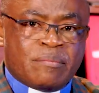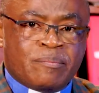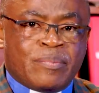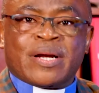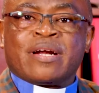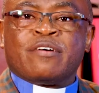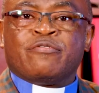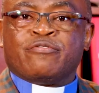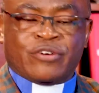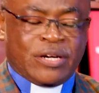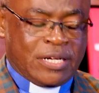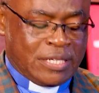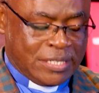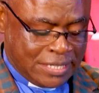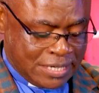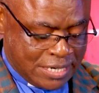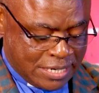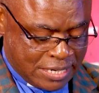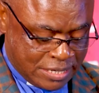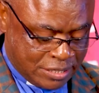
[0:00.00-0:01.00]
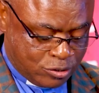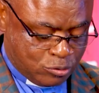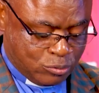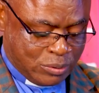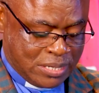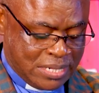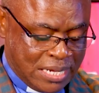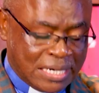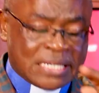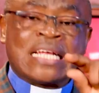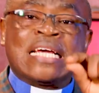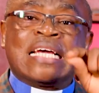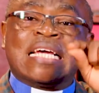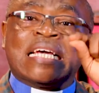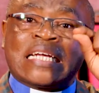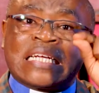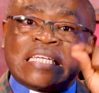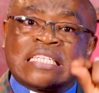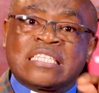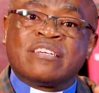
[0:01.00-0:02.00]
paraphrased this way that
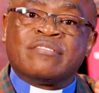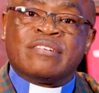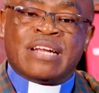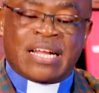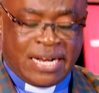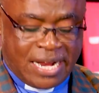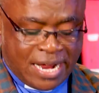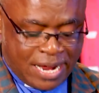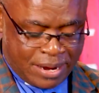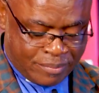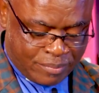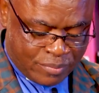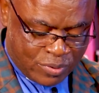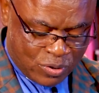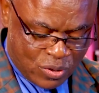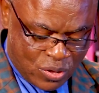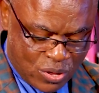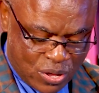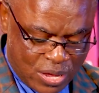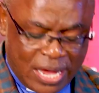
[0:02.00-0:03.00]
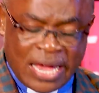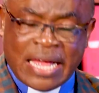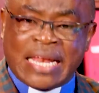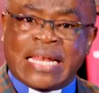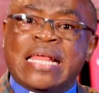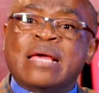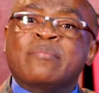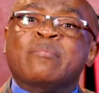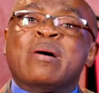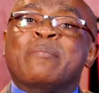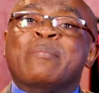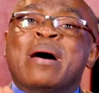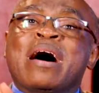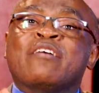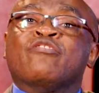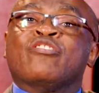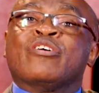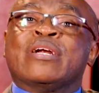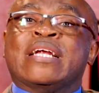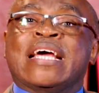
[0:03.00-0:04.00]
he received a name, a name above all